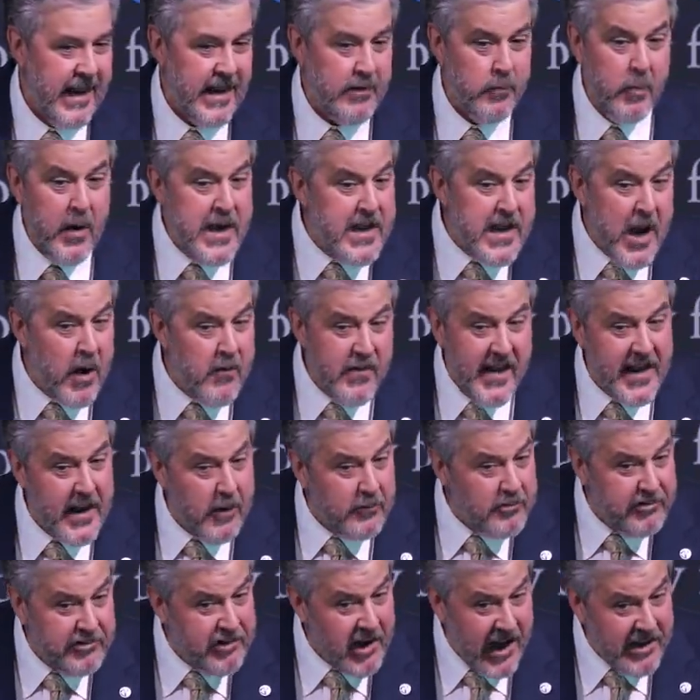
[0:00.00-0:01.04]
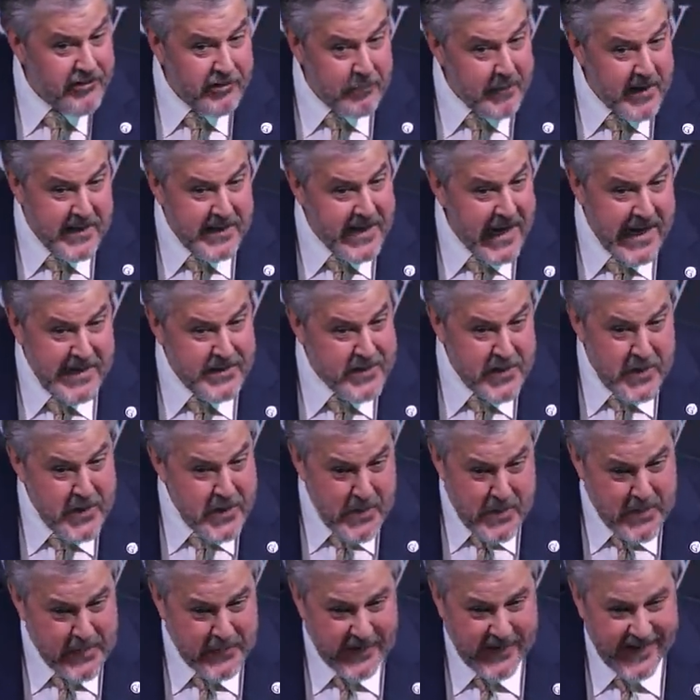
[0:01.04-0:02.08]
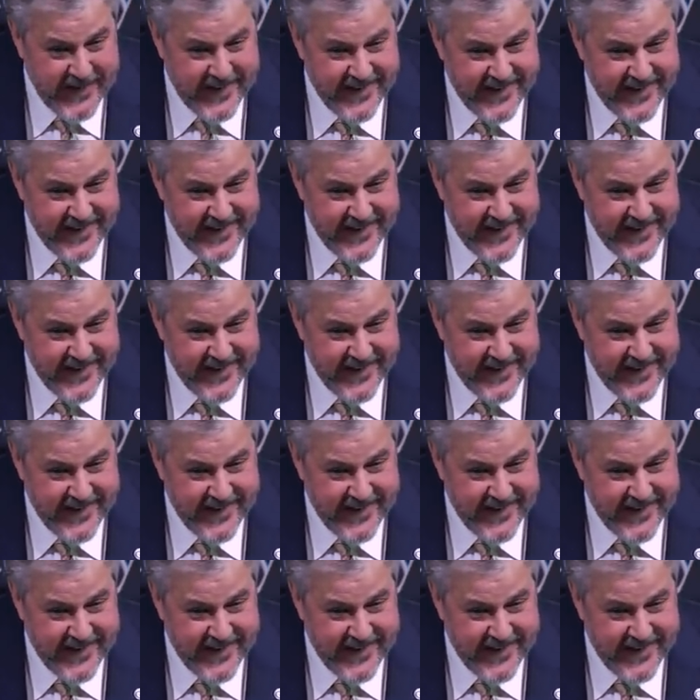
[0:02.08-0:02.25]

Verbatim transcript: And we know that on Judgment Day, too.